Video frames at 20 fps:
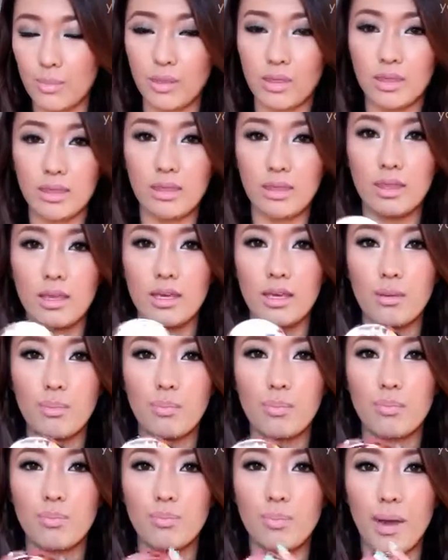but the
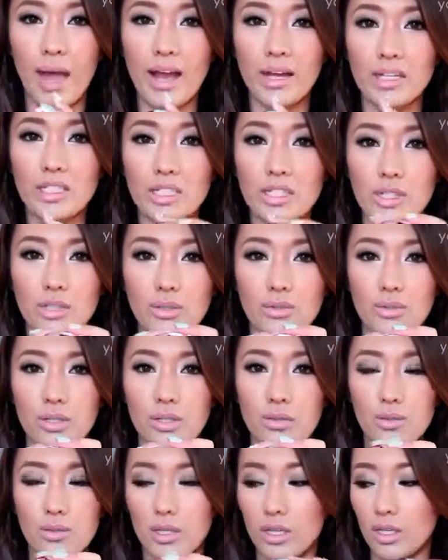packaging is
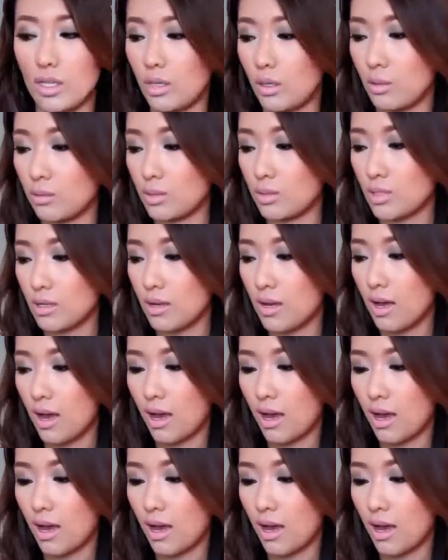really, really cute.